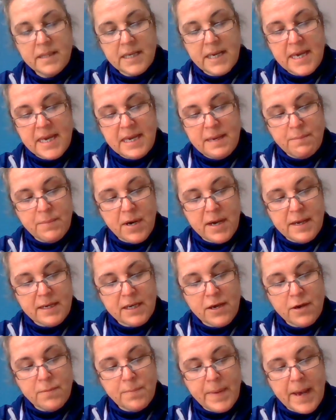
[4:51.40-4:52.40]
that he might
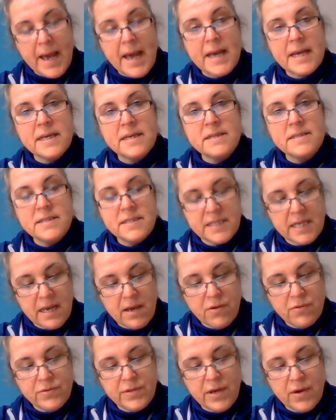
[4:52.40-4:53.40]
go back and
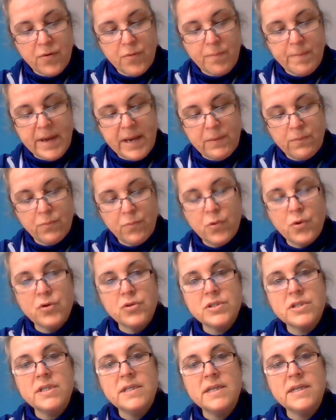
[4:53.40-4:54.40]
tell the old man
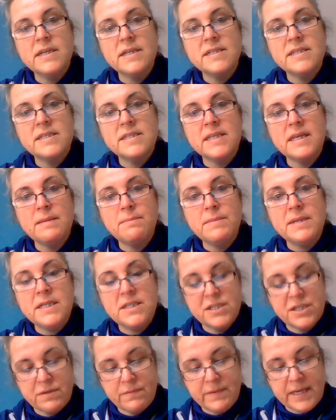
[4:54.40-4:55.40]
what he had seen me
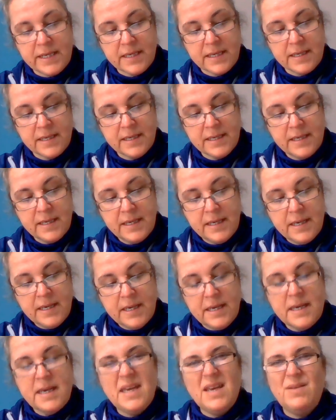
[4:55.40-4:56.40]
doing.
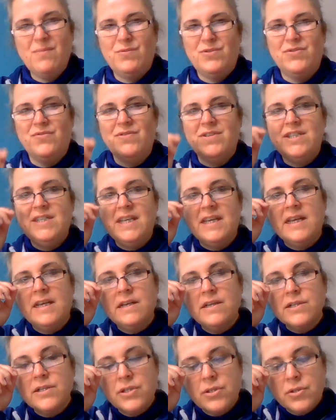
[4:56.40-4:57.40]
It was a
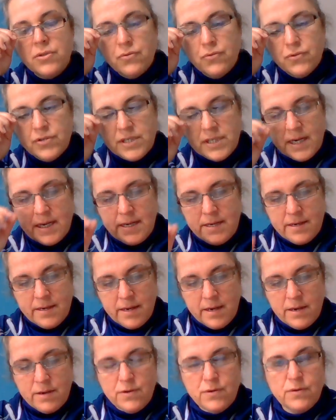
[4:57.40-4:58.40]
ridiculous thought, I
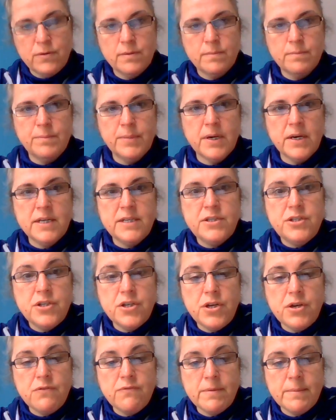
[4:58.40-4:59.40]
know, but I
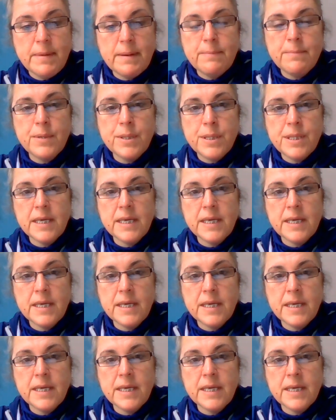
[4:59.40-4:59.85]
do remember